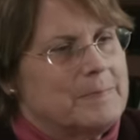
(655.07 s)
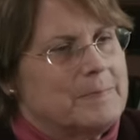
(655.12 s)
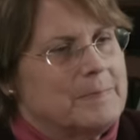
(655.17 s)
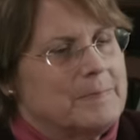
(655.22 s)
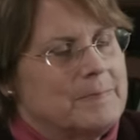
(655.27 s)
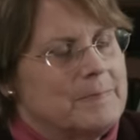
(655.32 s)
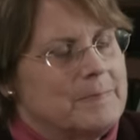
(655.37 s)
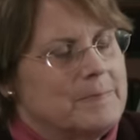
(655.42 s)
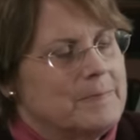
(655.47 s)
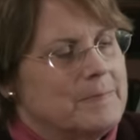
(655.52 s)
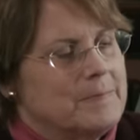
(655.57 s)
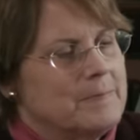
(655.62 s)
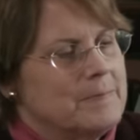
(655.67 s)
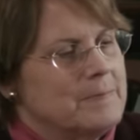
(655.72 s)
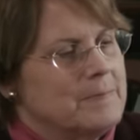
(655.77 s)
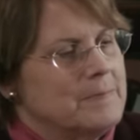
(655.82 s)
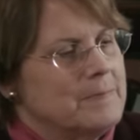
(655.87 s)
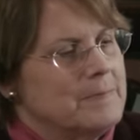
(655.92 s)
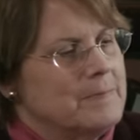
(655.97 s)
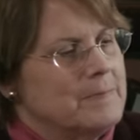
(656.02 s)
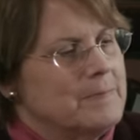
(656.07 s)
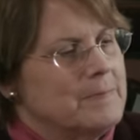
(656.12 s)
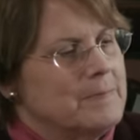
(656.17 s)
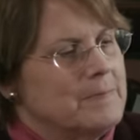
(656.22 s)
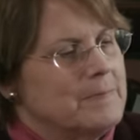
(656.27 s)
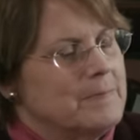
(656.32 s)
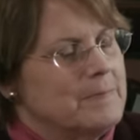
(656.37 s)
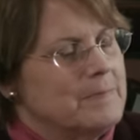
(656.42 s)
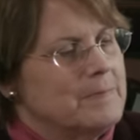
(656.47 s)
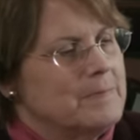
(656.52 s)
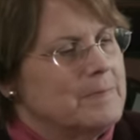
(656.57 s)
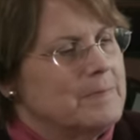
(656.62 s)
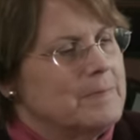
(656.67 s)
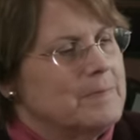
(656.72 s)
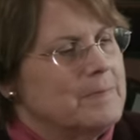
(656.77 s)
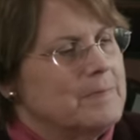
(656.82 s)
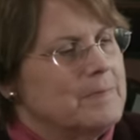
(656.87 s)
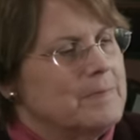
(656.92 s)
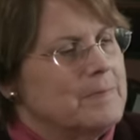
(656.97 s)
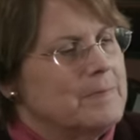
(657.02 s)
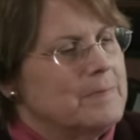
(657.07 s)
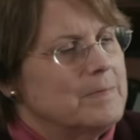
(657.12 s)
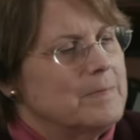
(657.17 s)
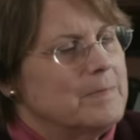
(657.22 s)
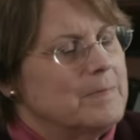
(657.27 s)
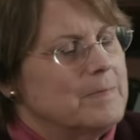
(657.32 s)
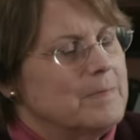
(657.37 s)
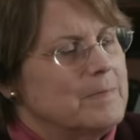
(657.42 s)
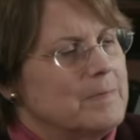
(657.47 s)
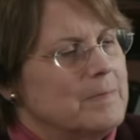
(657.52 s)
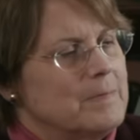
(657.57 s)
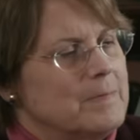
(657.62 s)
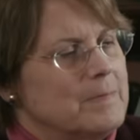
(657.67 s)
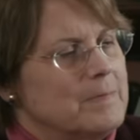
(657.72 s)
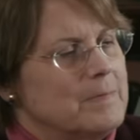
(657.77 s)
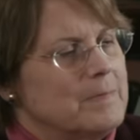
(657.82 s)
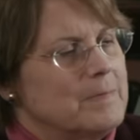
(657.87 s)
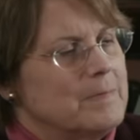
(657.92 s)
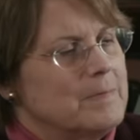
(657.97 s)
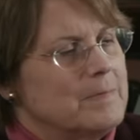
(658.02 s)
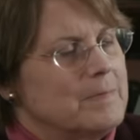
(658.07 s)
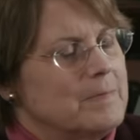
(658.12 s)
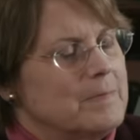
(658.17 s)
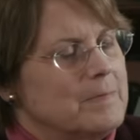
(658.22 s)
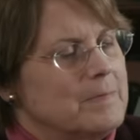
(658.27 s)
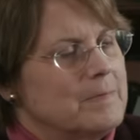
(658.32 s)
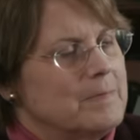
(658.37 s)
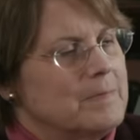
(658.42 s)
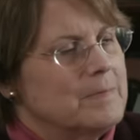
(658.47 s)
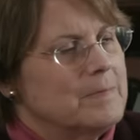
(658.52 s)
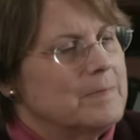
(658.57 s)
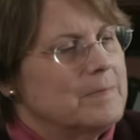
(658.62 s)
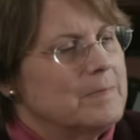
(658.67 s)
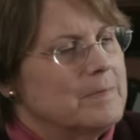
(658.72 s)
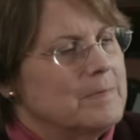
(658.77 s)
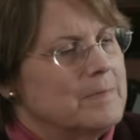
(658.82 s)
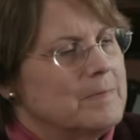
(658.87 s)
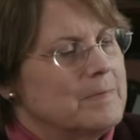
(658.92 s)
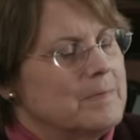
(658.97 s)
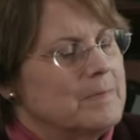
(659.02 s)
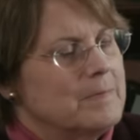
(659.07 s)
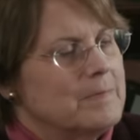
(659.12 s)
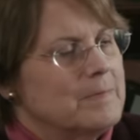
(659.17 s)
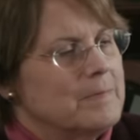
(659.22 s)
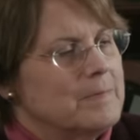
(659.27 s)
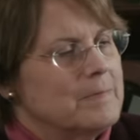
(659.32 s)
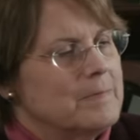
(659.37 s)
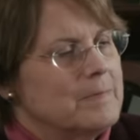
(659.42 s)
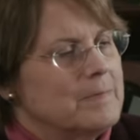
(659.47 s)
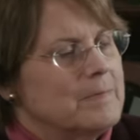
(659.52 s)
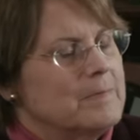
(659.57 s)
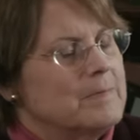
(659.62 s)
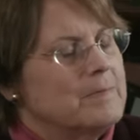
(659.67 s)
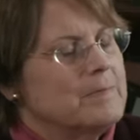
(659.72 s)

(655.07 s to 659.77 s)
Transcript: (silent)